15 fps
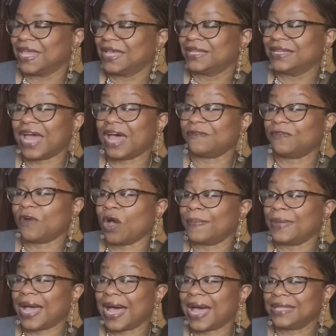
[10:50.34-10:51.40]
Not far
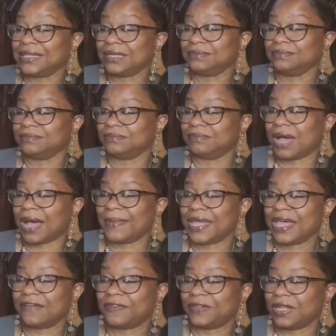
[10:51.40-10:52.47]
behind them, Mama
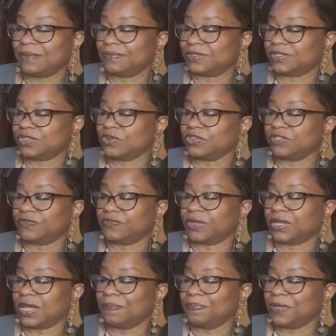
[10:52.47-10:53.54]
Heffalump searched for
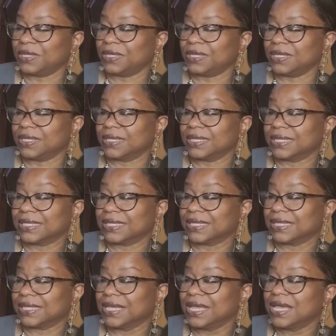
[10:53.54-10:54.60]
Lumpy.
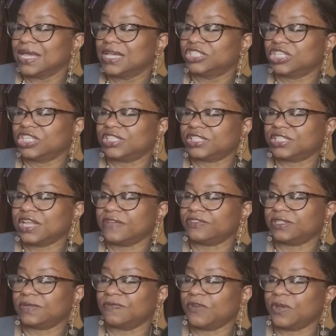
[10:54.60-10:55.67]
She sniffed
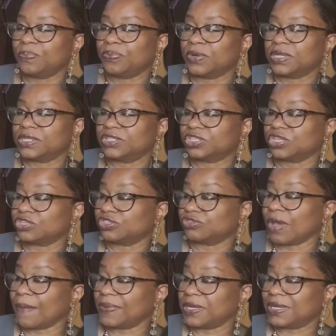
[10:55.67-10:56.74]
some footprints,
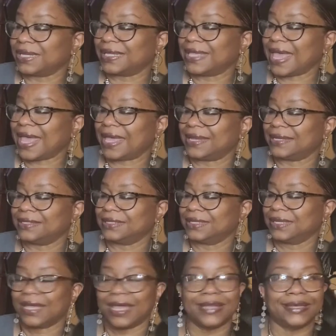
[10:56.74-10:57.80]
trumpeted again,
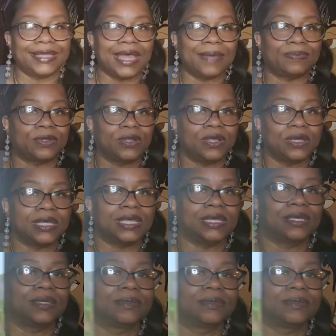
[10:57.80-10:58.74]
and kept looking.